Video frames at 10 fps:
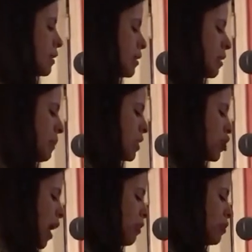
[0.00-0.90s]
did my
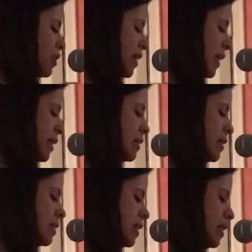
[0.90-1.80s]
childhood
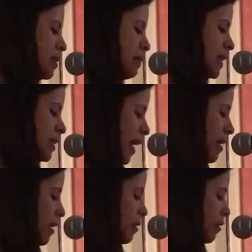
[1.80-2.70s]
innocence need to be
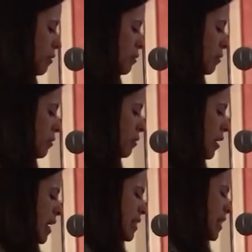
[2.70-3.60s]
taken?
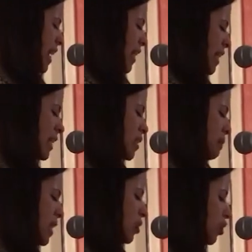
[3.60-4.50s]
Did I need to
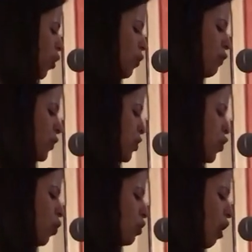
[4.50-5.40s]
be alone for
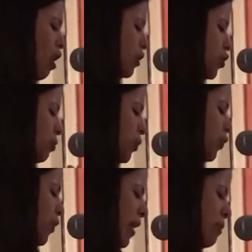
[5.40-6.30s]
so long to
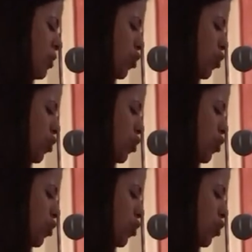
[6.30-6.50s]
prove I am